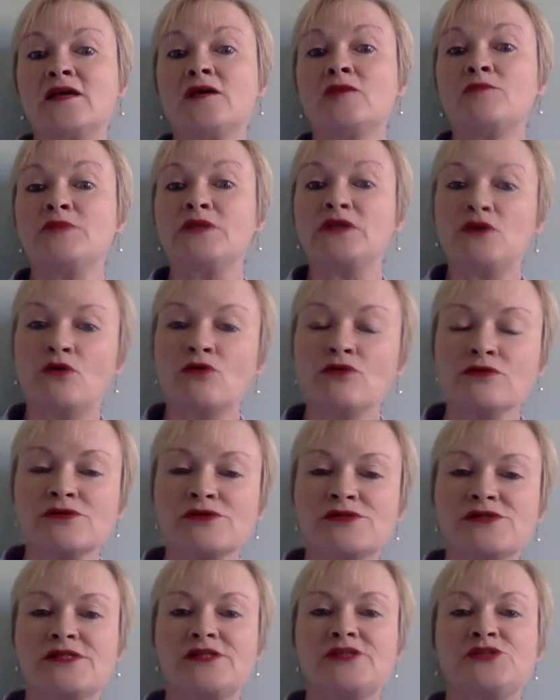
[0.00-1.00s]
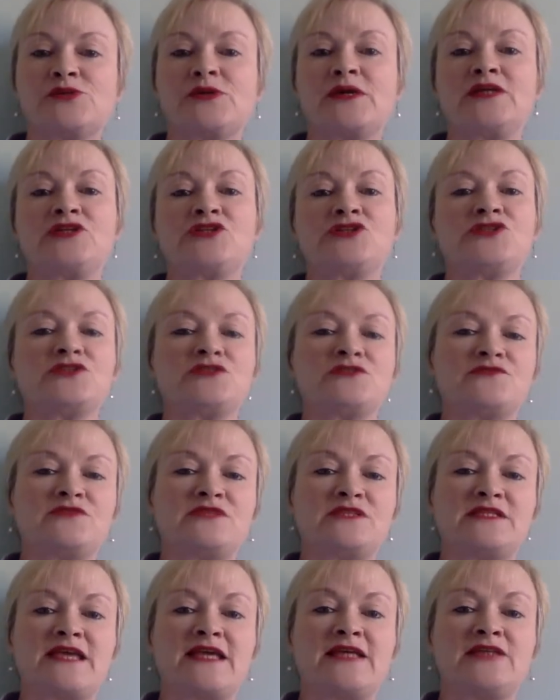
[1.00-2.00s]
beyond situations of
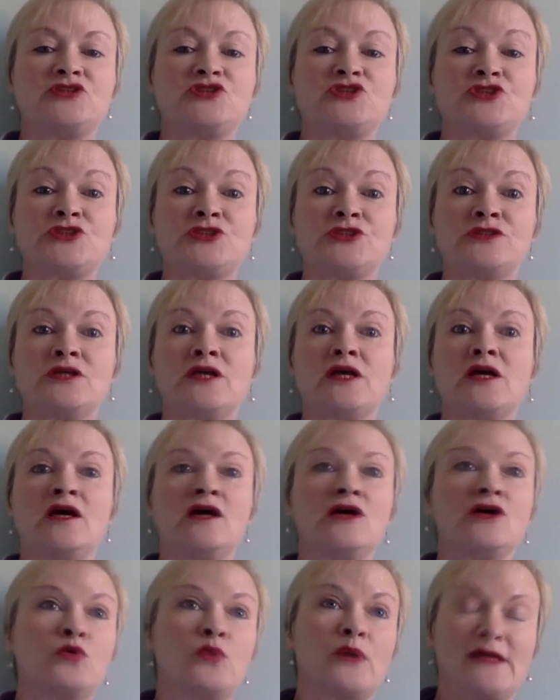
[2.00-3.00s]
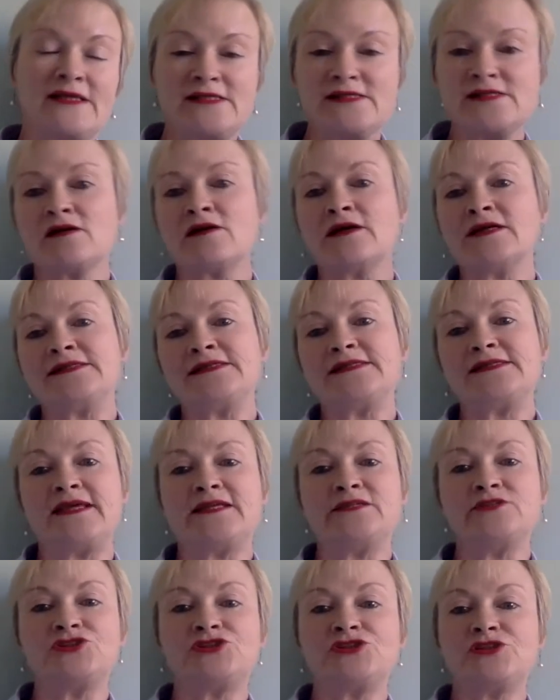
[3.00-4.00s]
detention,
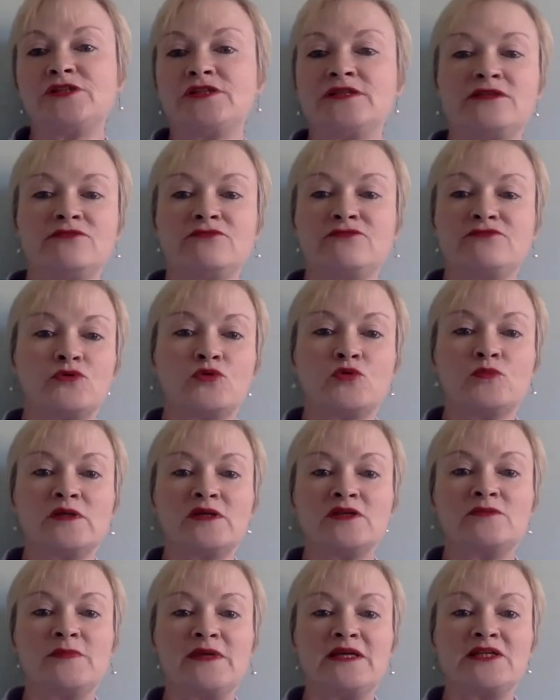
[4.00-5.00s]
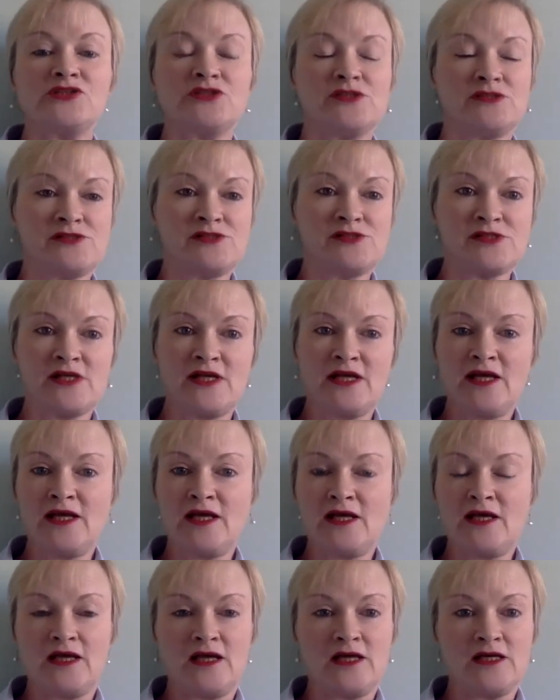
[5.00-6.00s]
quasi-detention and informal admissions
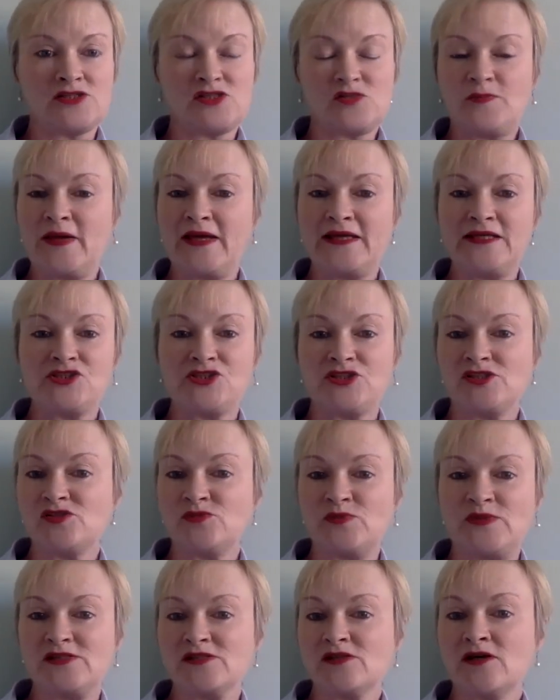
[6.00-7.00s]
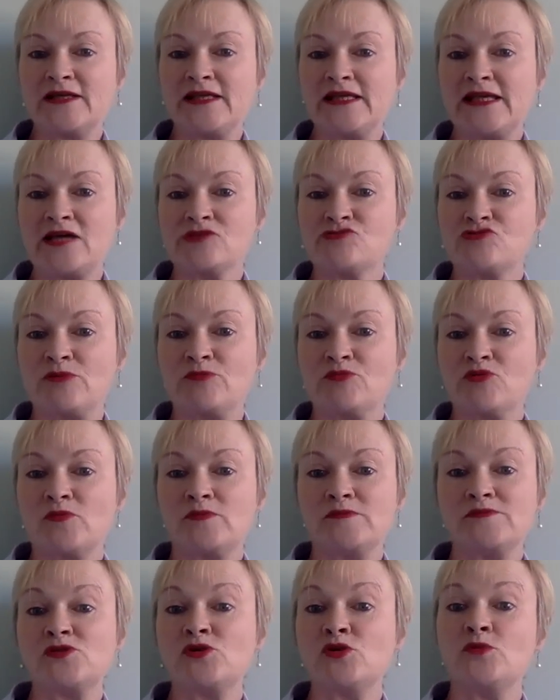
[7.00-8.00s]
to patients with psychiatric
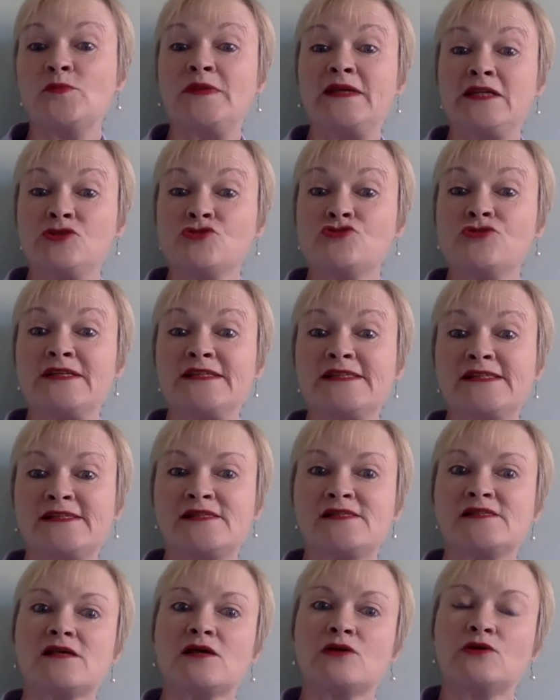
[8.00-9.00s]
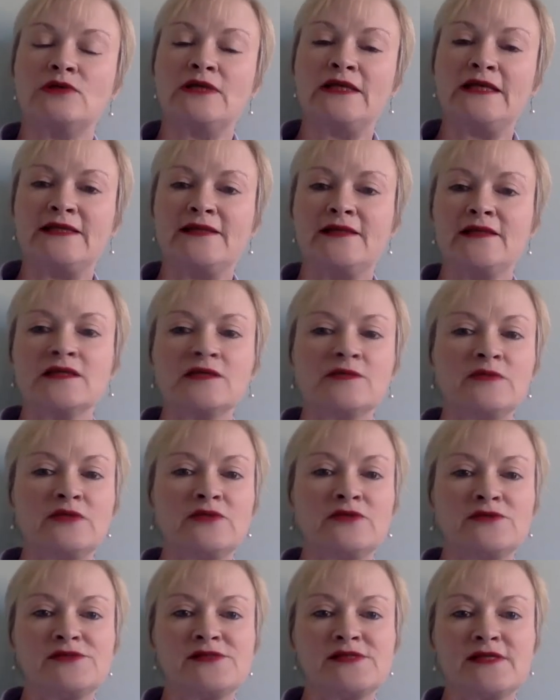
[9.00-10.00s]
problems who are being treated solely in the
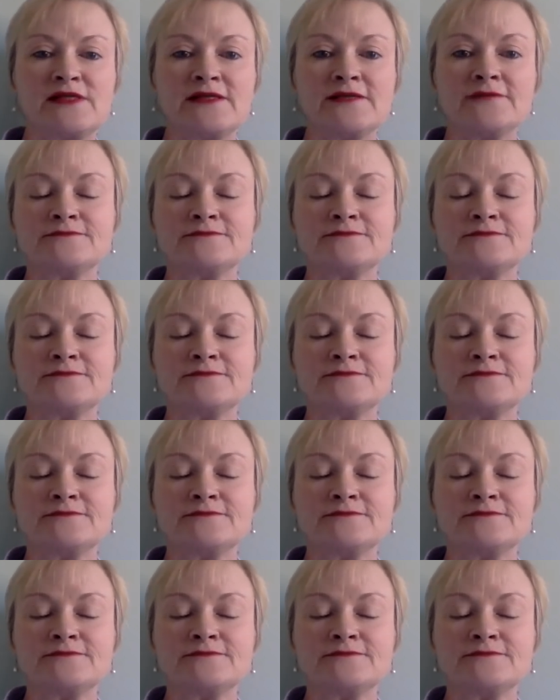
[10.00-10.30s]
community.